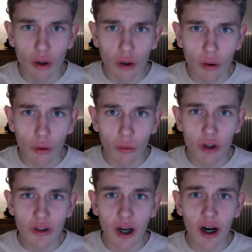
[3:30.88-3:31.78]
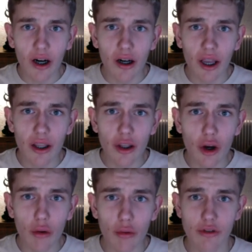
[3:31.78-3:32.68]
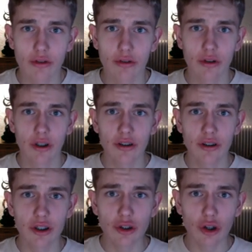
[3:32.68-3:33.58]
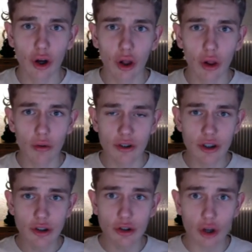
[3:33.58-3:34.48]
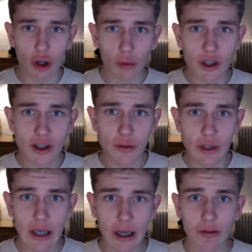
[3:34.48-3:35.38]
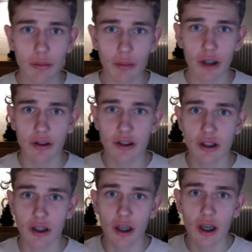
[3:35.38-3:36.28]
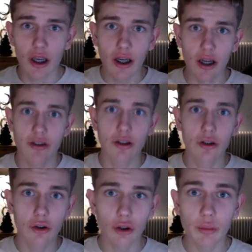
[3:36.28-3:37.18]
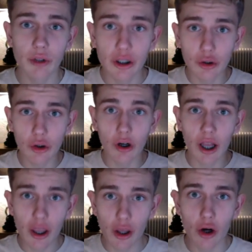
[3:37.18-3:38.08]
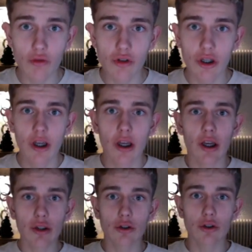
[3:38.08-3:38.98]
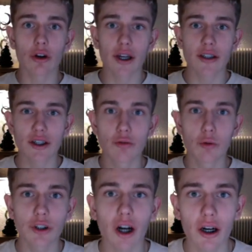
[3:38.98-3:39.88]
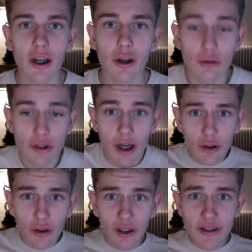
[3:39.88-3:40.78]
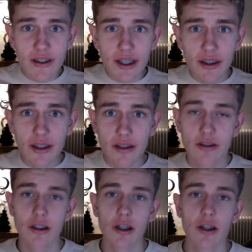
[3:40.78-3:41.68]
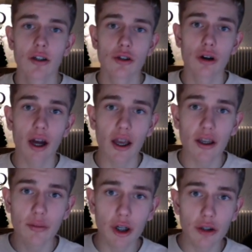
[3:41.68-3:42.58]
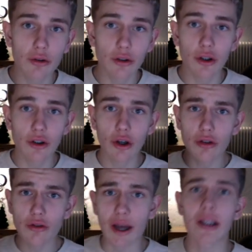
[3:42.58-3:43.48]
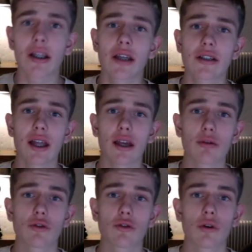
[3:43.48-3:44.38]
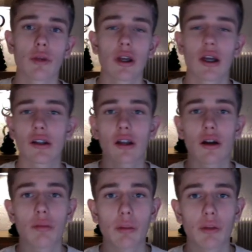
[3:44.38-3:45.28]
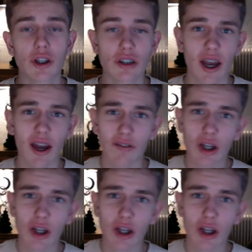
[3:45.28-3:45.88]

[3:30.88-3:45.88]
What are AOs? Teachers always tweak out about this, guys, incorporate your AOs into your essays. What are AOs? I don't understand this. So I asked MyTutor.io to analyze the language for me, and then I remember this. I have